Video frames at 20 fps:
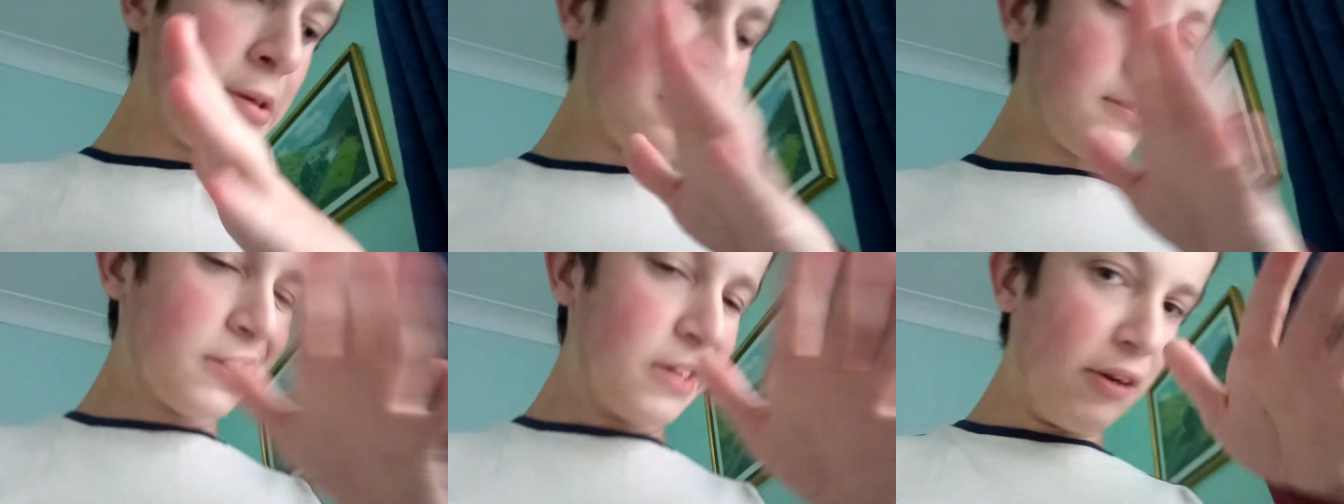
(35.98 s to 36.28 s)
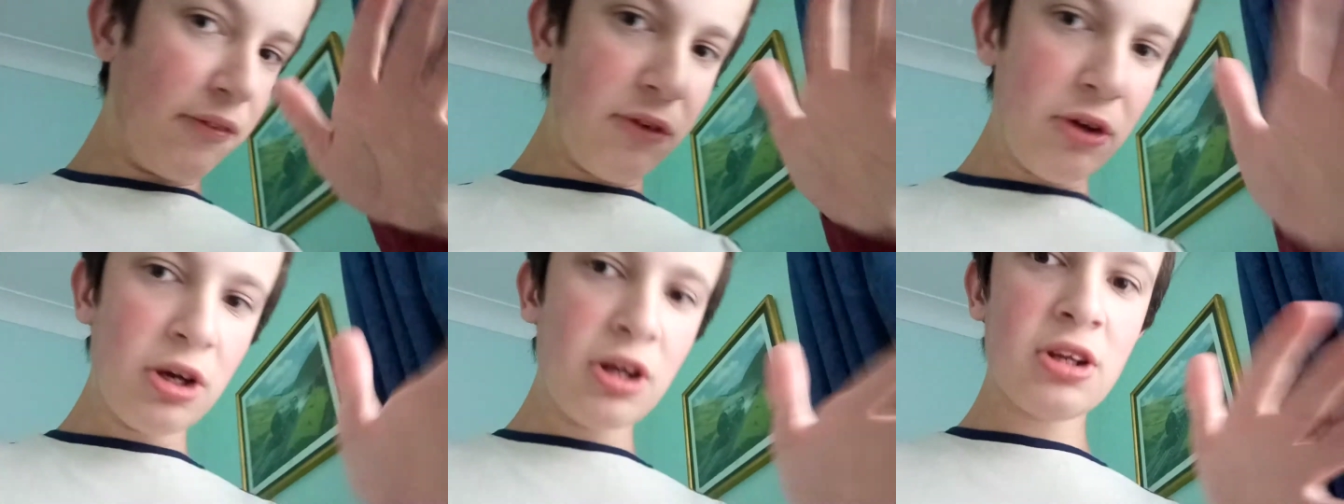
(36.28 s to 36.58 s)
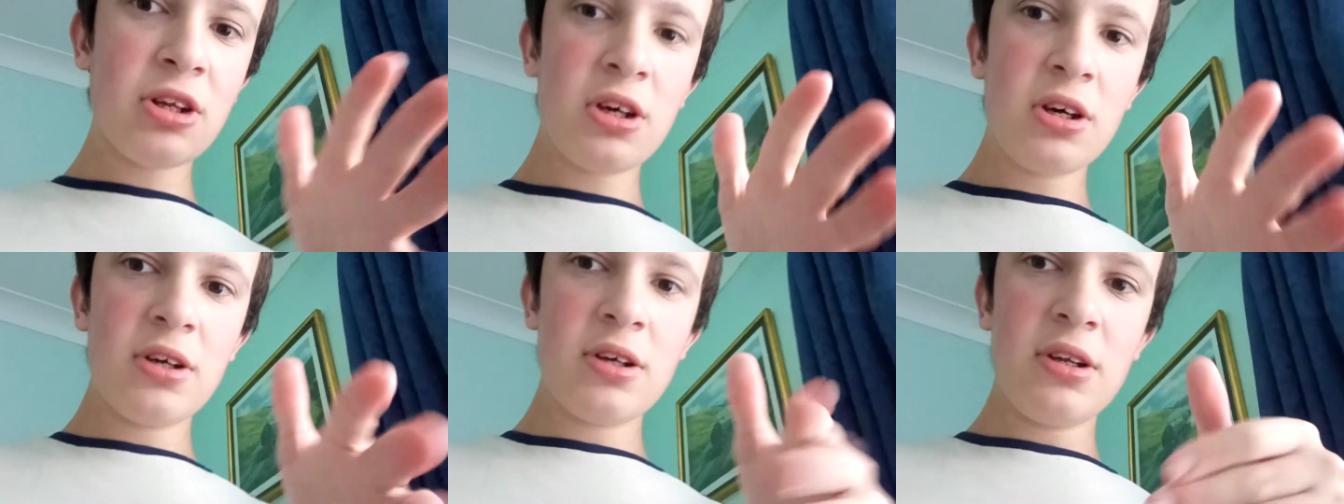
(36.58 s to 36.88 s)
So if you
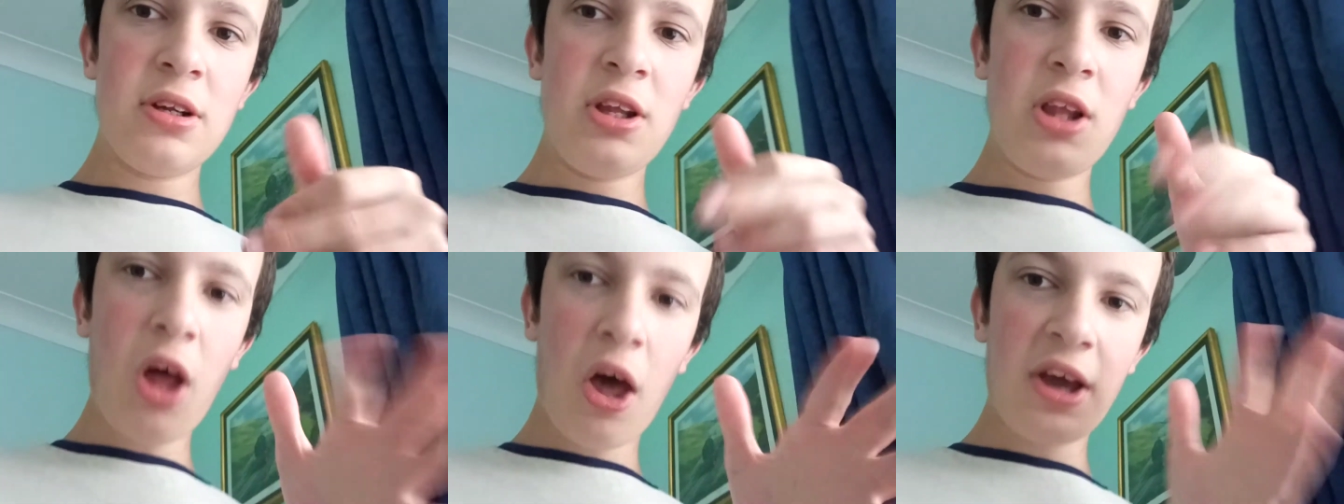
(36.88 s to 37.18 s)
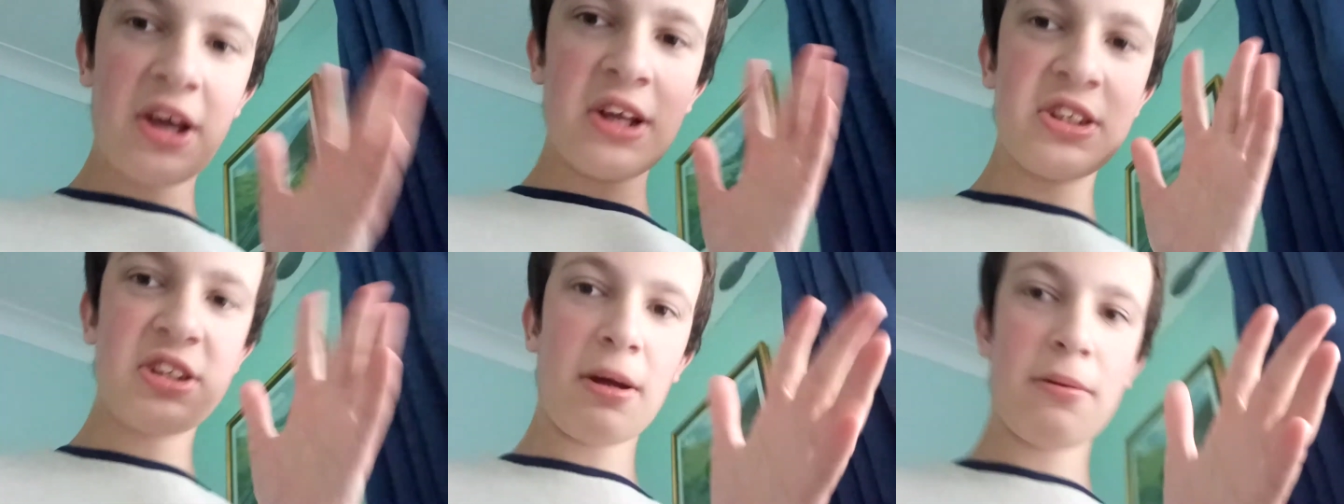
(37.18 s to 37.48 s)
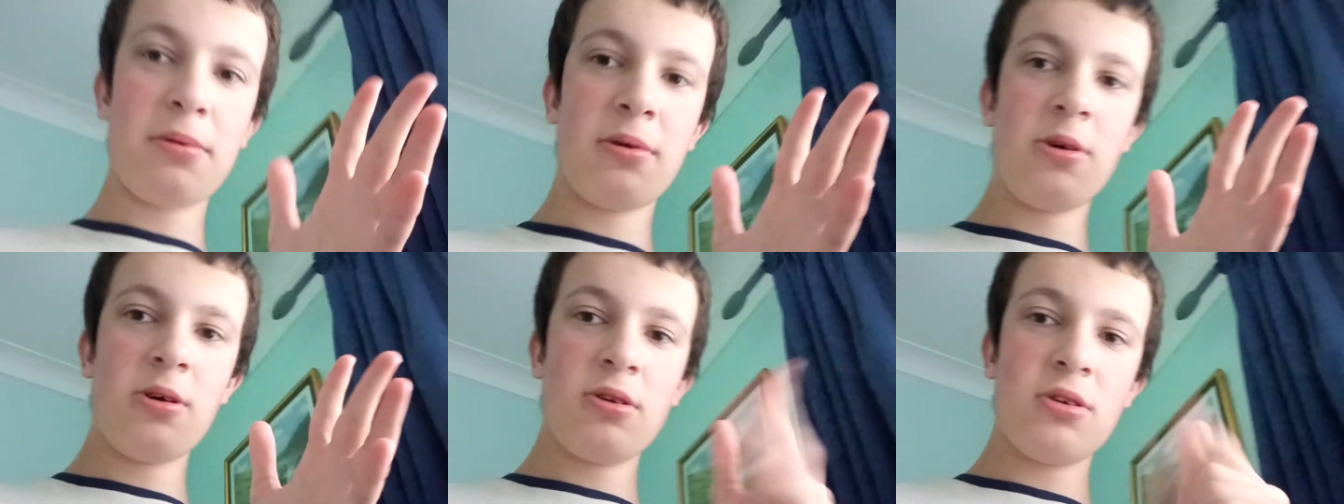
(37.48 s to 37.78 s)
could like and
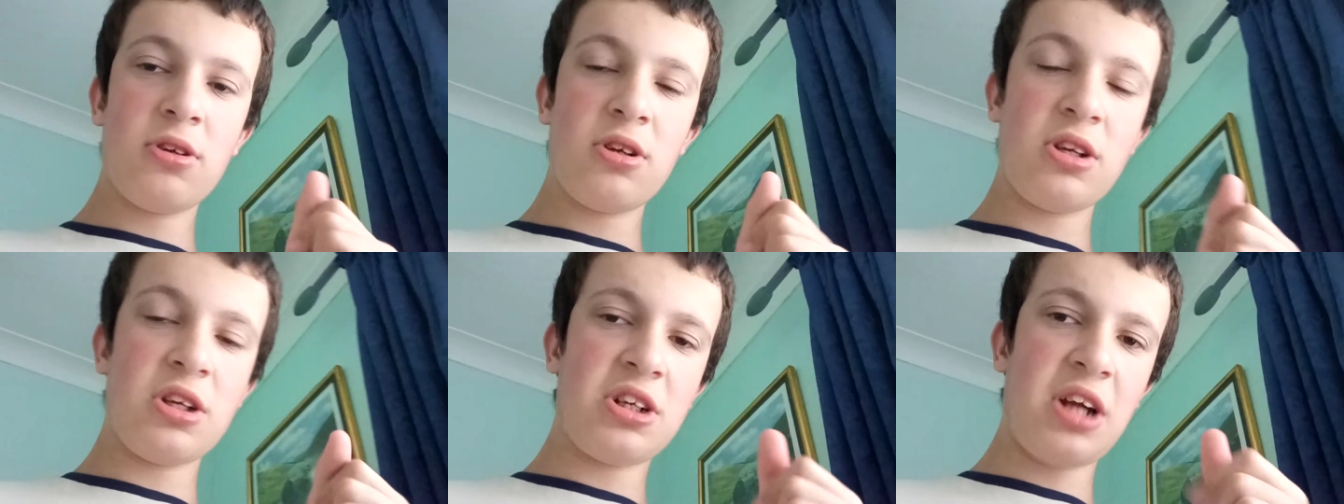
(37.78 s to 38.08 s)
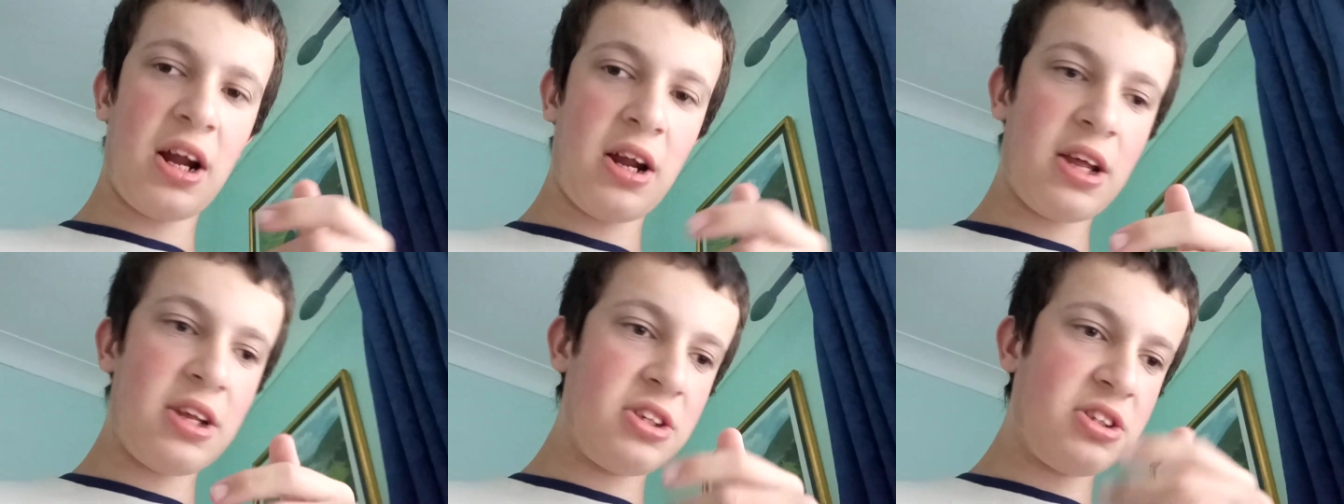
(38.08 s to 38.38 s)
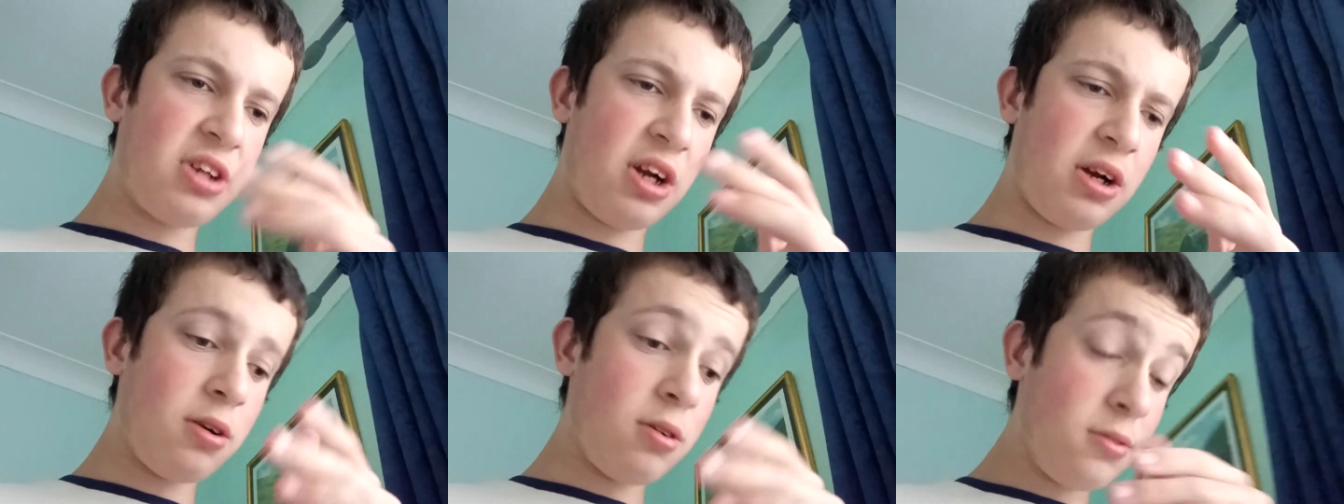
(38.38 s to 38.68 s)
sub to the channel, his
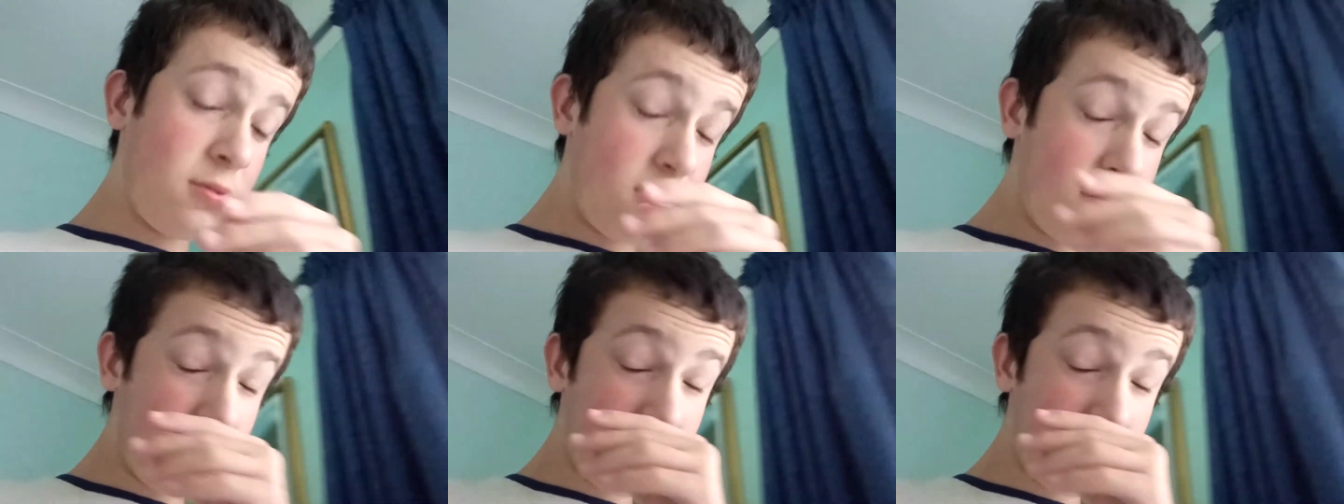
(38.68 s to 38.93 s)
channel,